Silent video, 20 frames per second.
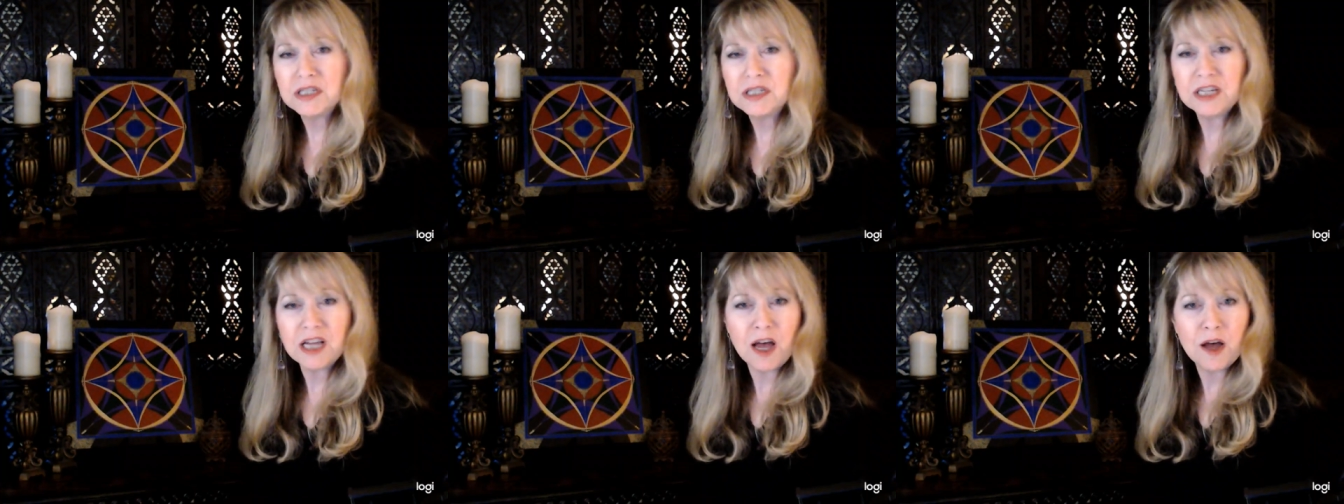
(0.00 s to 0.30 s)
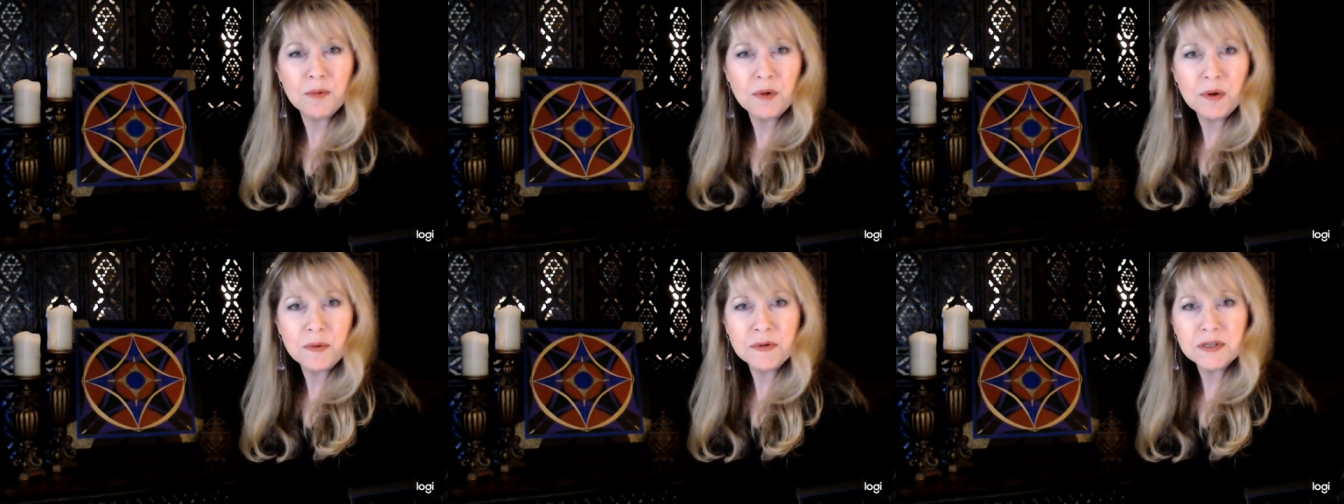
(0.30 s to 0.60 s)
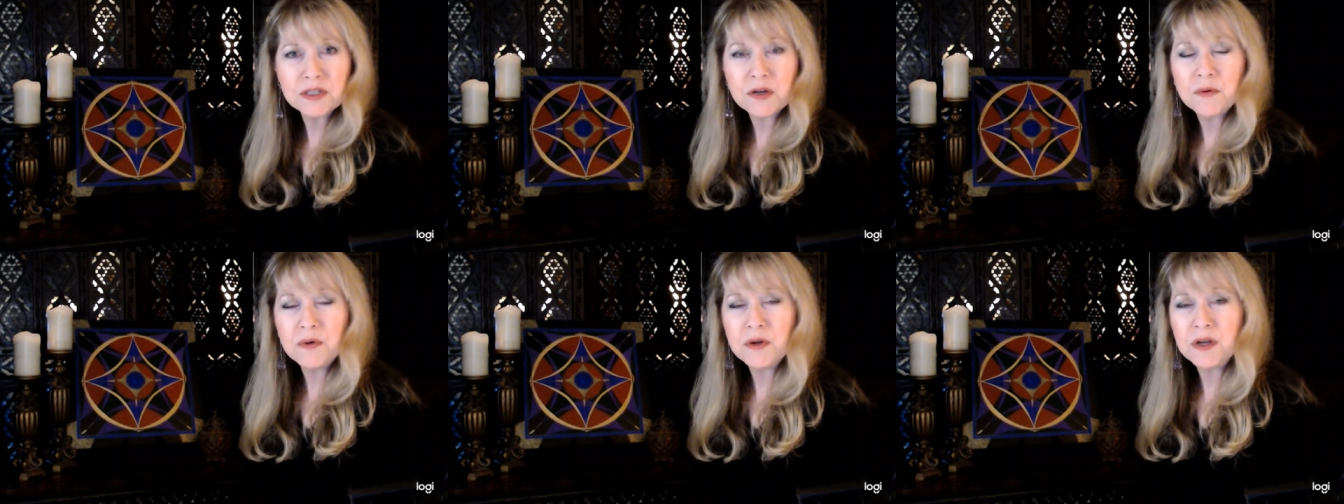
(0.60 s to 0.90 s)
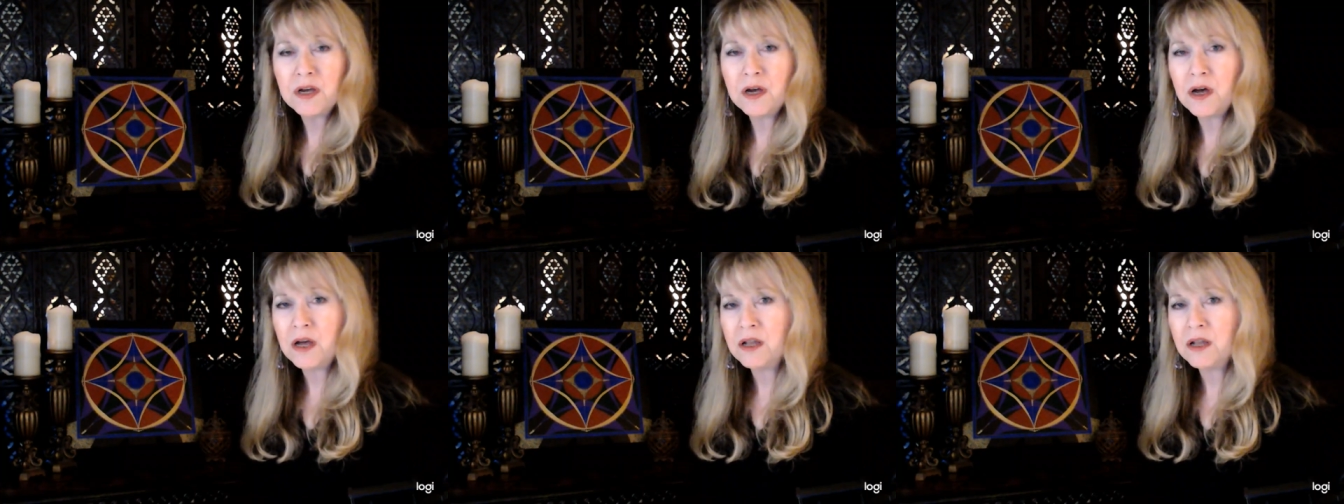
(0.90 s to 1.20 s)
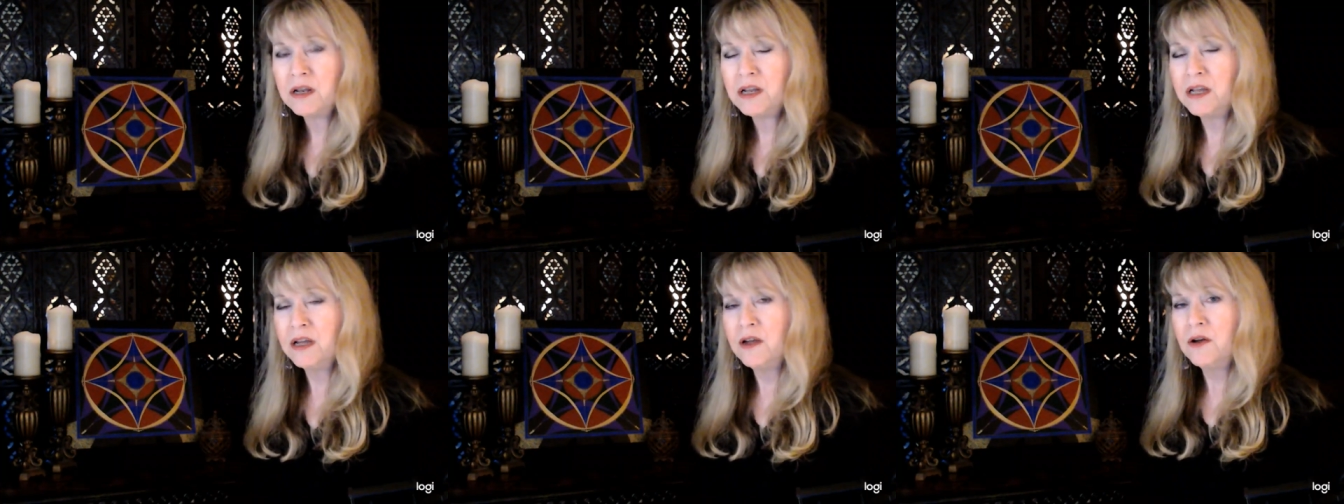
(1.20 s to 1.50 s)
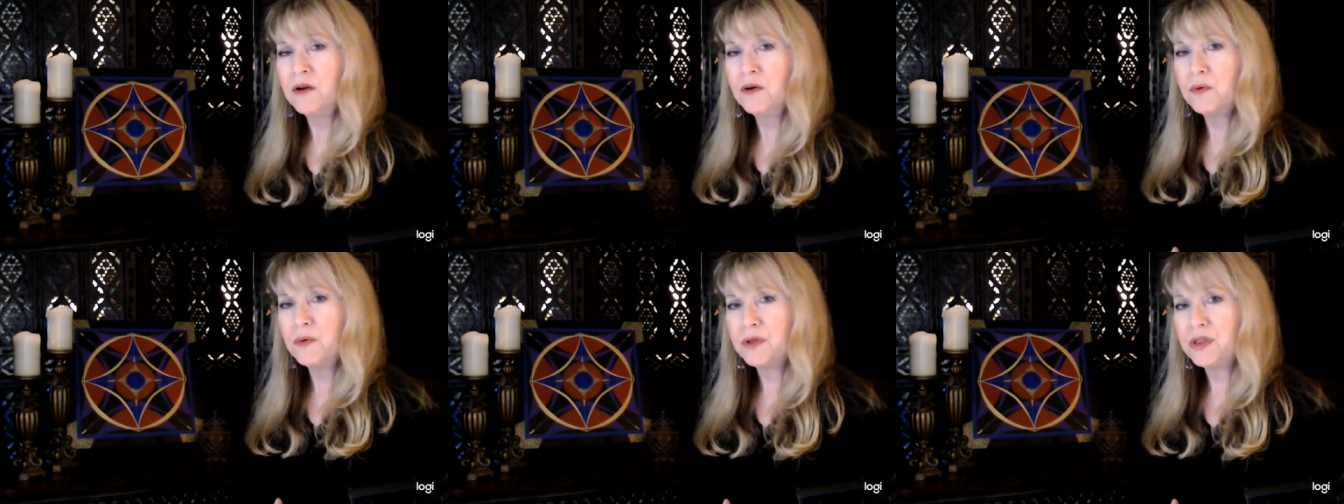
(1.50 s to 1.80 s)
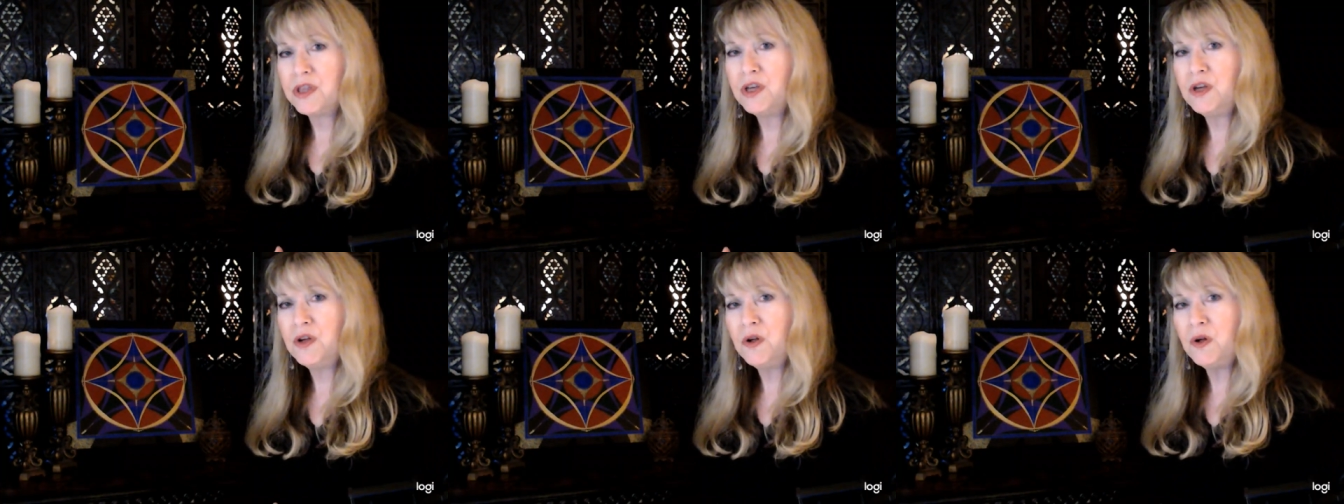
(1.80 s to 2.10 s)
Tell me what's going on
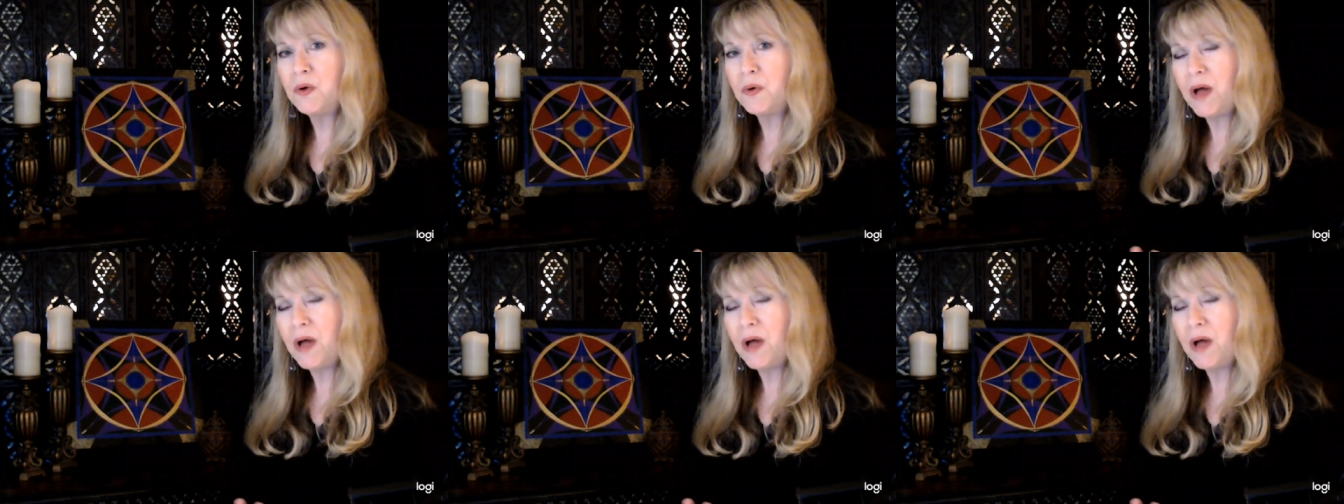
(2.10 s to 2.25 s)
with you.